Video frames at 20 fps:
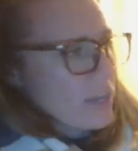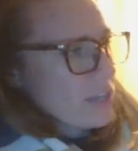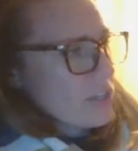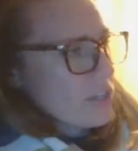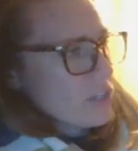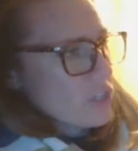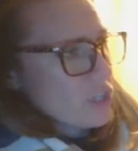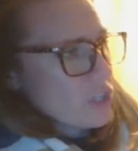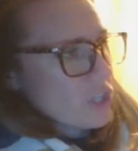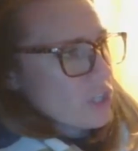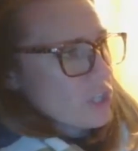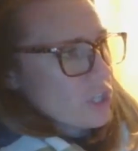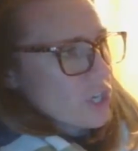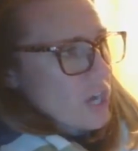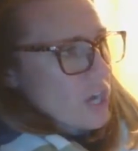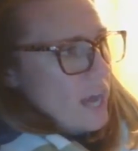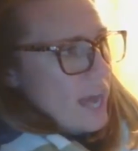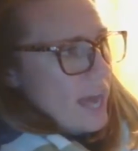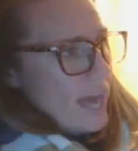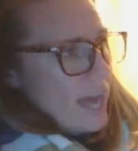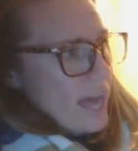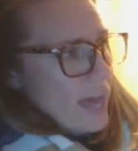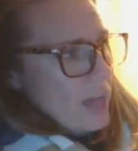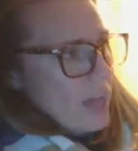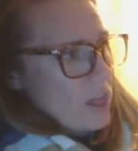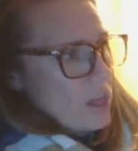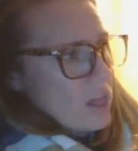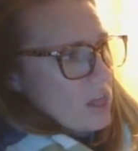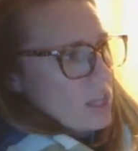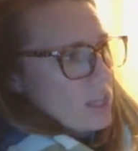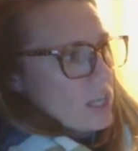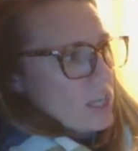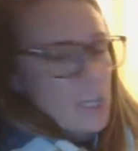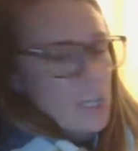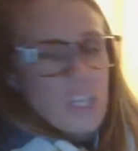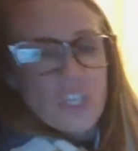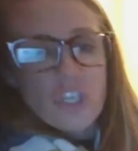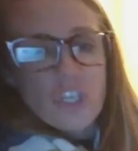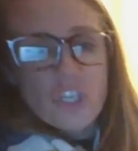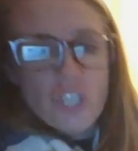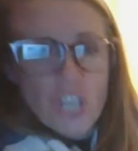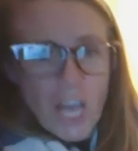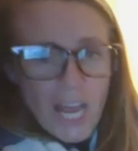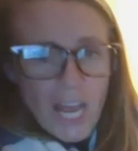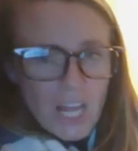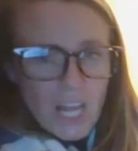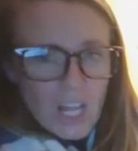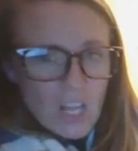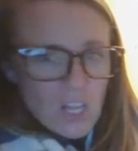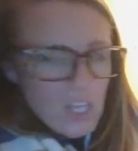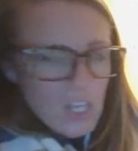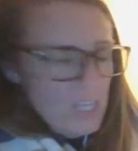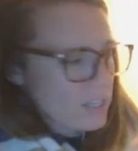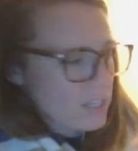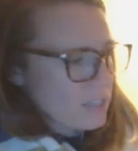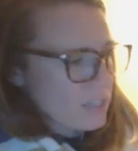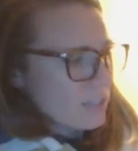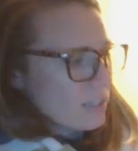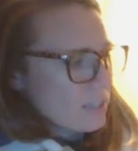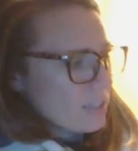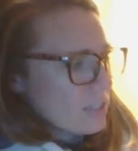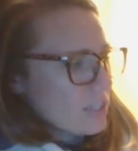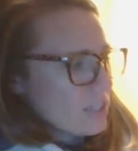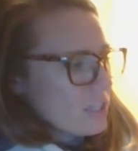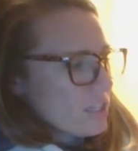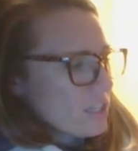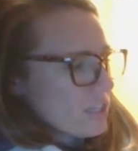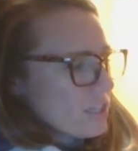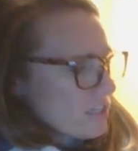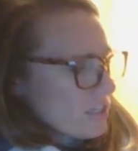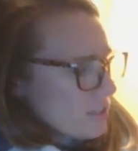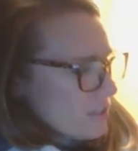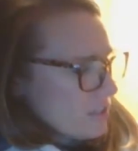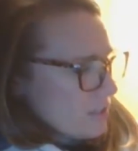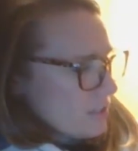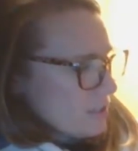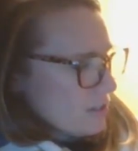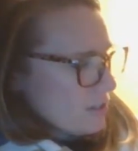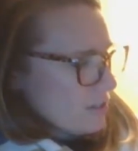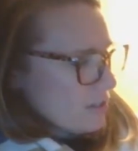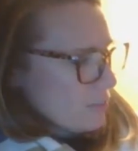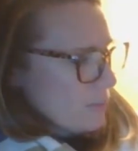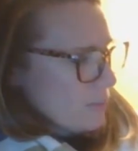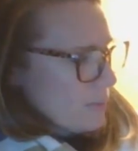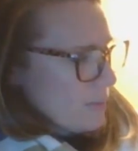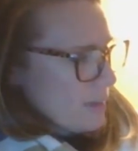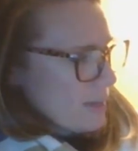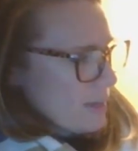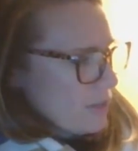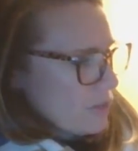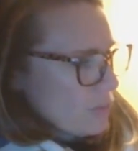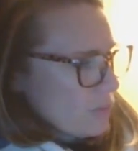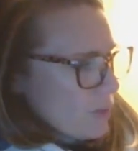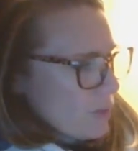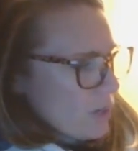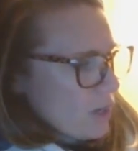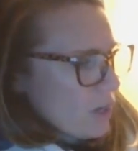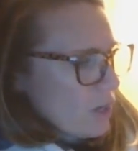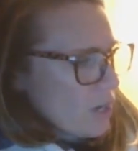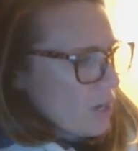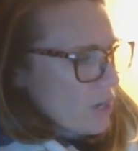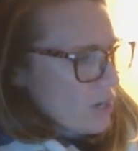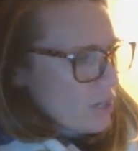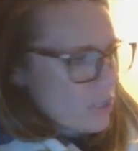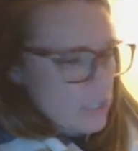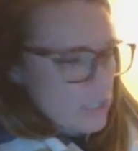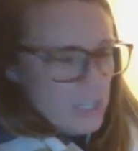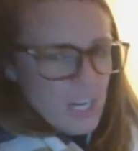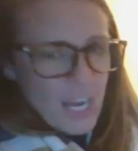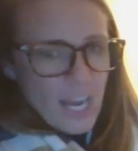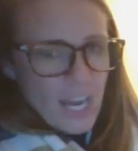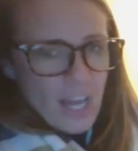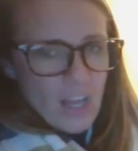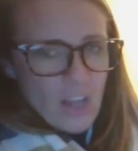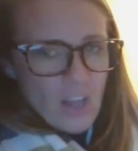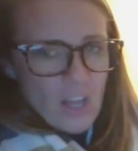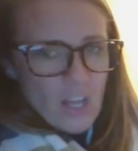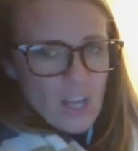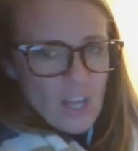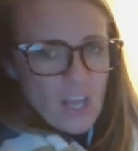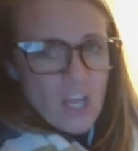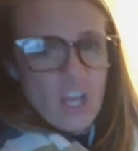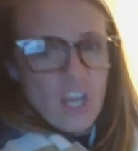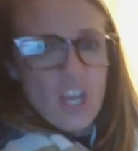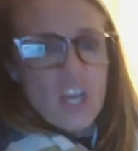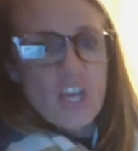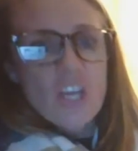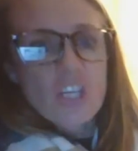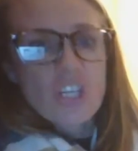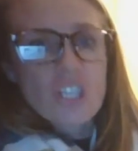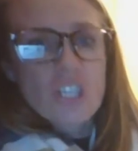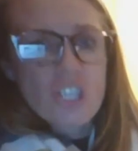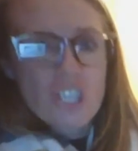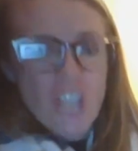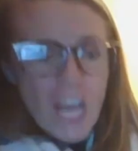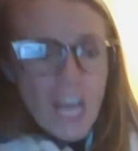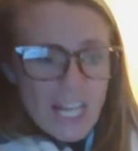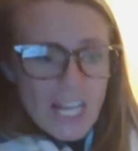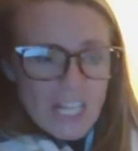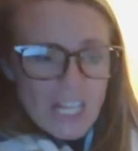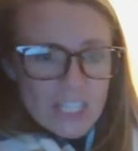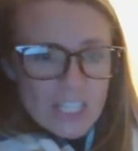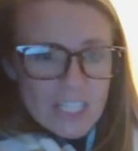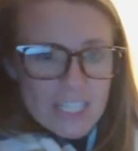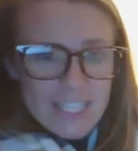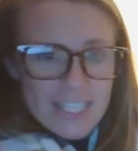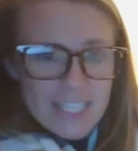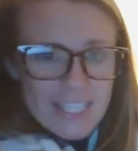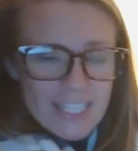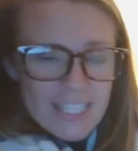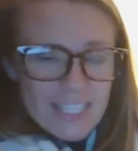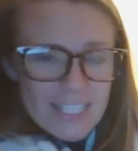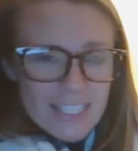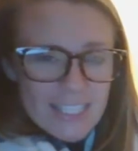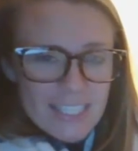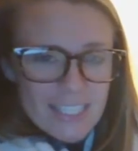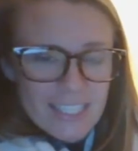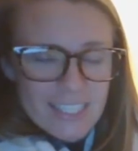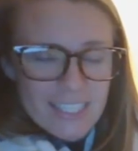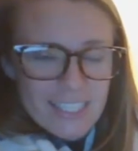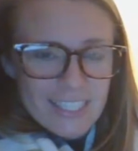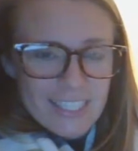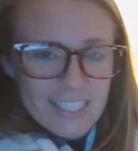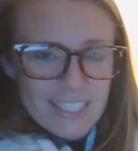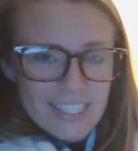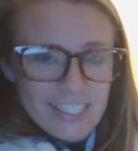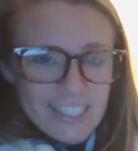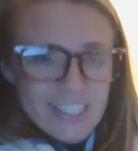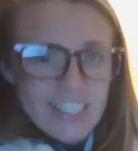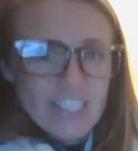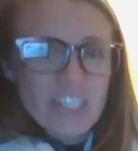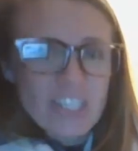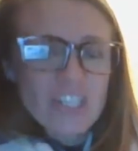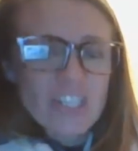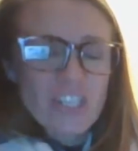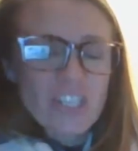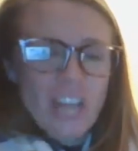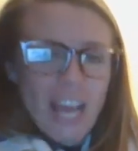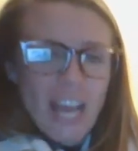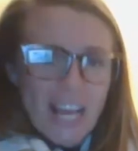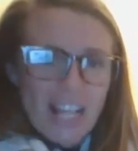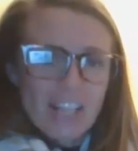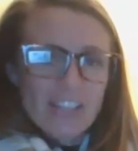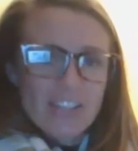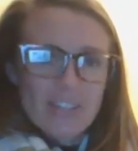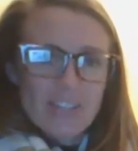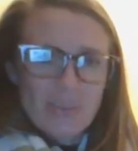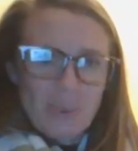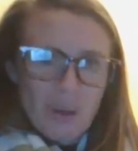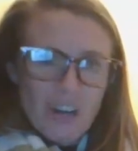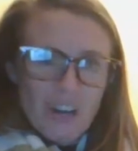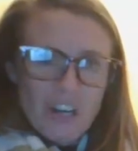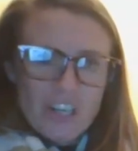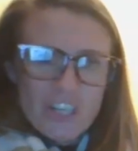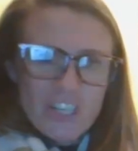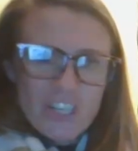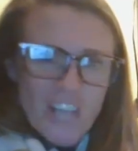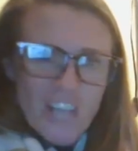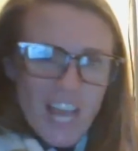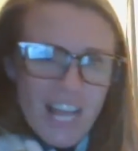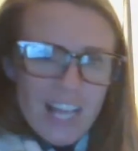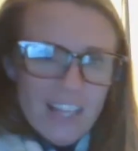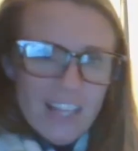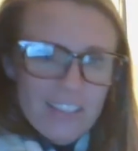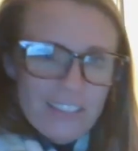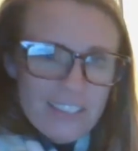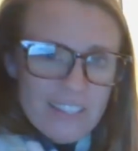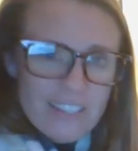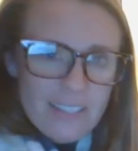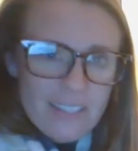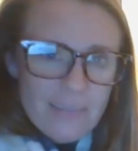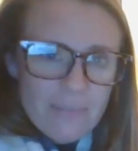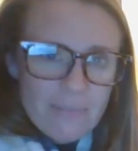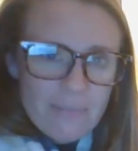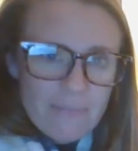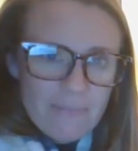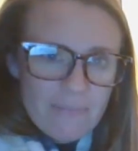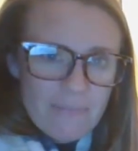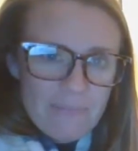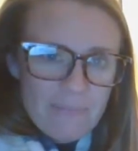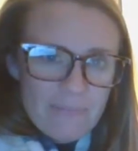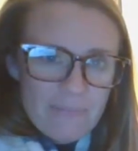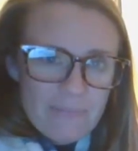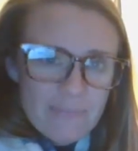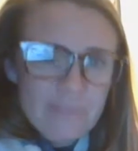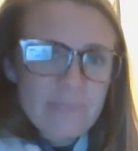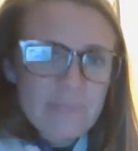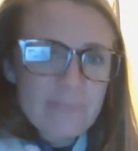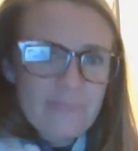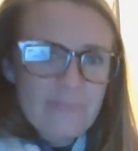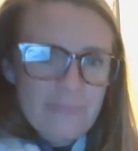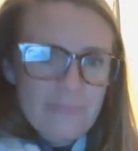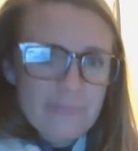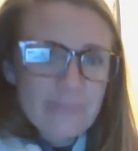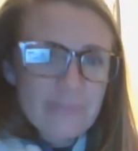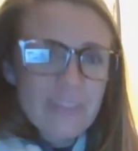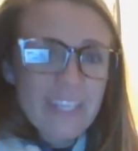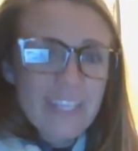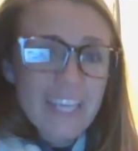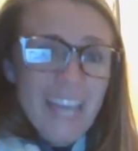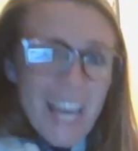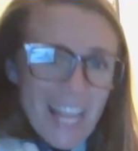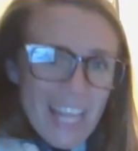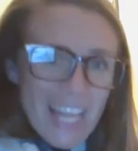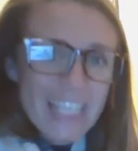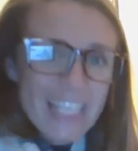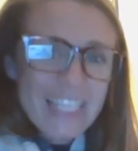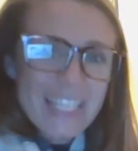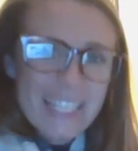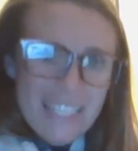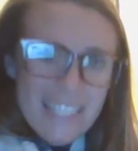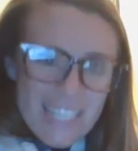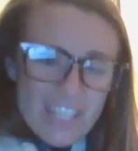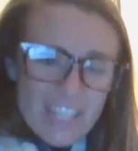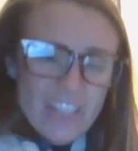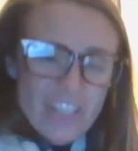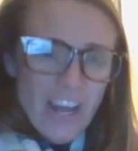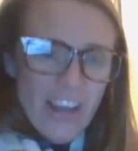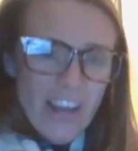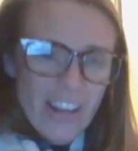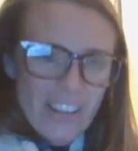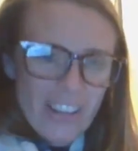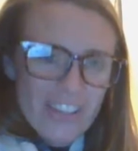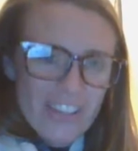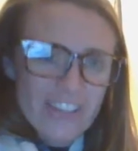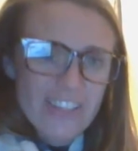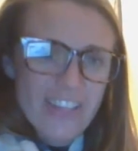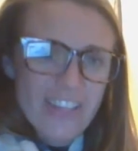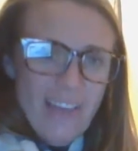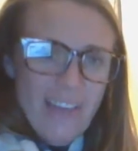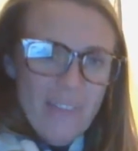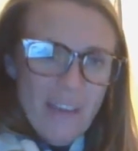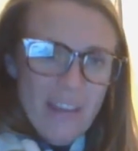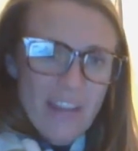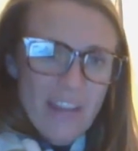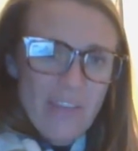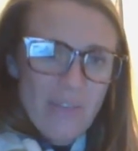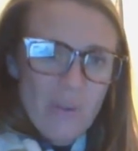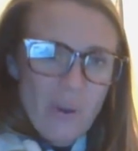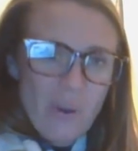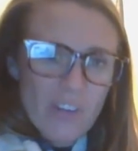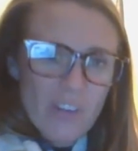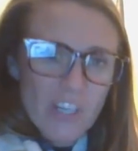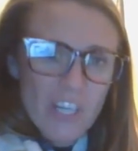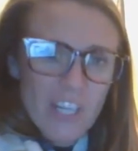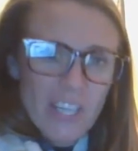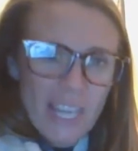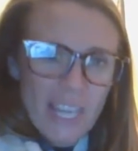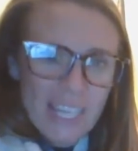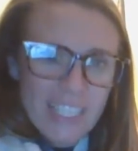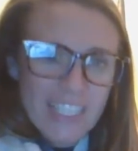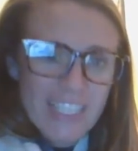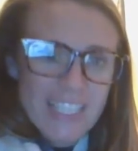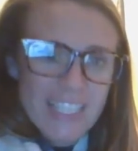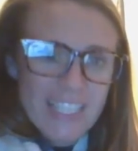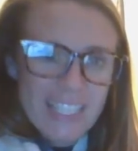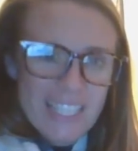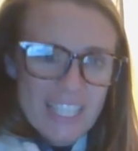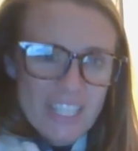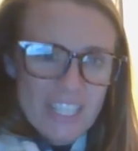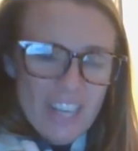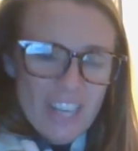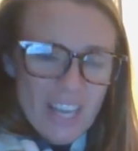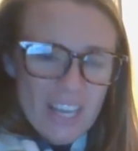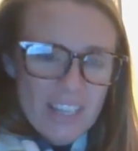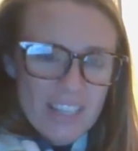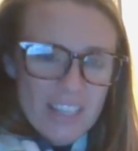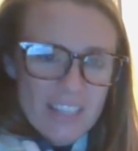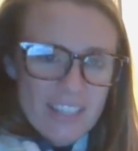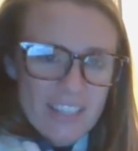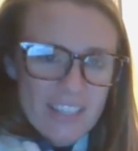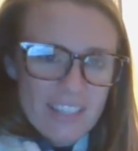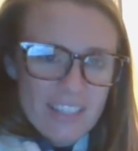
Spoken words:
Shell. Shell. Here's my base word. Shell. Shells. Shells. What are shells? Yeah, like seashells. Have any of you ever collected seashells?